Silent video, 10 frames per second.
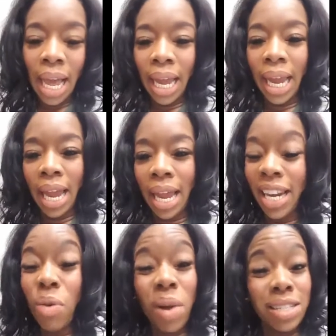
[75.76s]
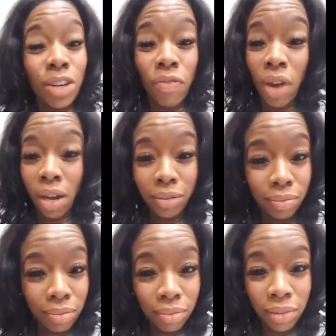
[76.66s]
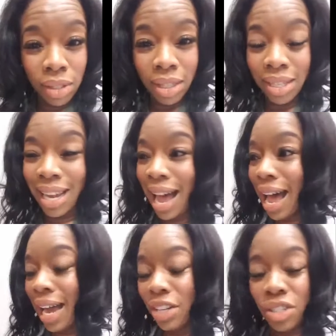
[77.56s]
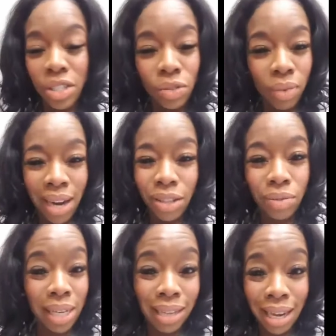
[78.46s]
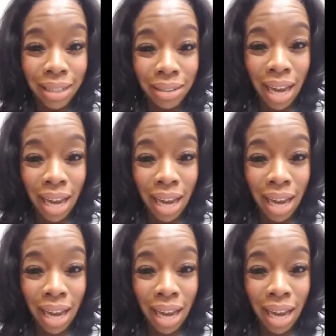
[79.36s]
And it wasn't her fault. The guy just ran the red light